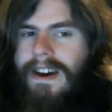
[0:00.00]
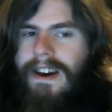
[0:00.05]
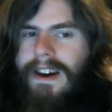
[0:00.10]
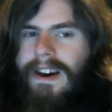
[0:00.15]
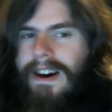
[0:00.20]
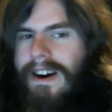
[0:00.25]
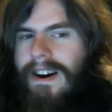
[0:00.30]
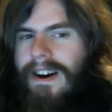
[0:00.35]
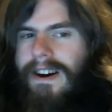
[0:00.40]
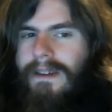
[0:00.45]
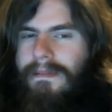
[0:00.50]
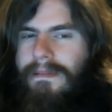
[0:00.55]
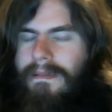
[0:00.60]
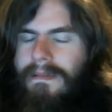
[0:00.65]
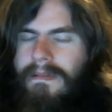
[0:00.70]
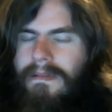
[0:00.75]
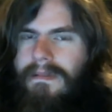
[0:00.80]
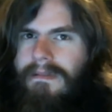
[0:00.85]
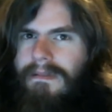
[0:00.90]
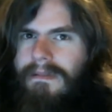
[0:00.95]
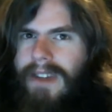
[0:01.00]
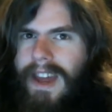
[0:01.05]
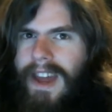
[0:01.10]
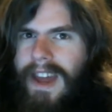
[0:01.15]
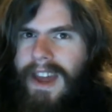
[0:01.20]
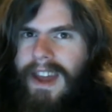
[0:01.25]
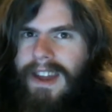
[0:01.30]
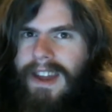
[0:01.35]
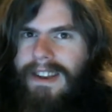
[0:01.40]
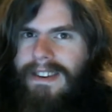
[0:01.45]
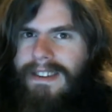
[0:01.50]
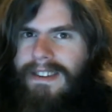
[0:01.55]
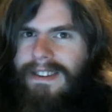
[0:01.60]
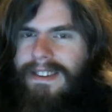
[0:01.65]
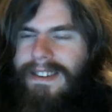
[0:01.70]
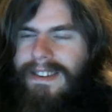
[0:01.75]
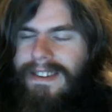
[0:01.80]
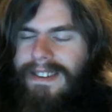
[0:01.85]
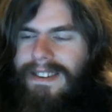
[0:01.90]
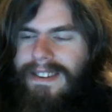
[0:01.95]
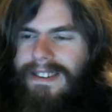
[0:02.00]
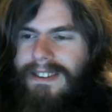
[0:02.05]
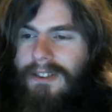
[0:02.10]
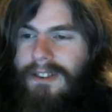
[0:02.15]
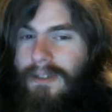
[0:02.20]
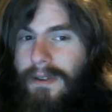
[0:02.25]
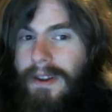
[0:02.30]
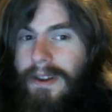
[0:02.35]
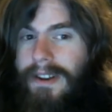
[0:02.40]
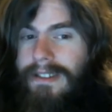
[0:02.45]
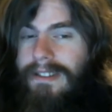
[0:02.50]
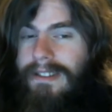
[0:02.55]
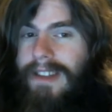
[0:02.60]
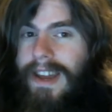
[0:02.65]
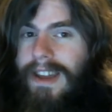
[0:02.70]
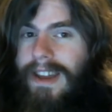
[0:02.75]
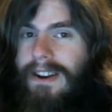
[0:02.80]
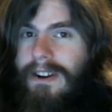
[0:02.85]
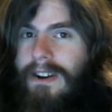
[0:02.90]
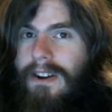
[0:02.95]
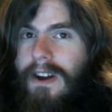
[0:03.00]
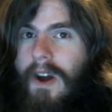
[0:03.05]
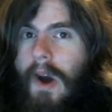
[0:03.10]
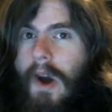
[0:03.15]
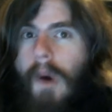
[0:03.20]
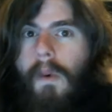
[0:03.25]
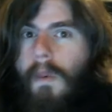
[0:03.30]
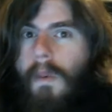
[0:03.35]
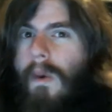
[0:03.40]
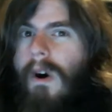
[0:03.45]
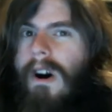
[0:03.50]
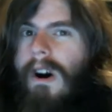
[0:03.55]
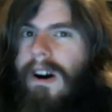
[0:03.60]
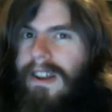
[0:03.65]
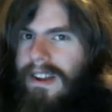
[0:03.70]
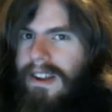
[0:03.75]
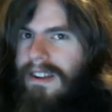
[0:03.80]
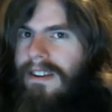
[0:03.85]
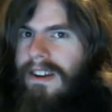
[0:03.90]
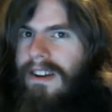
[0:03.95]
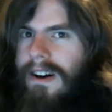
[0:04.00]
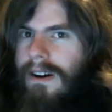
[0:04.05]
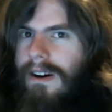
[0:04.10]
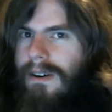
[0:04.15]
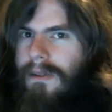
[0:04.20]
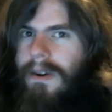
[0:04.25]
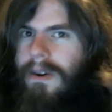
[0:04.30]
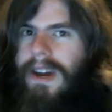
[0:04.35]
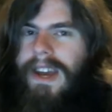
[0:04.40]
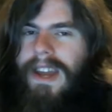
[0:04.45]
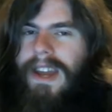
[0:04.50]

Um, and two years later, what do you know?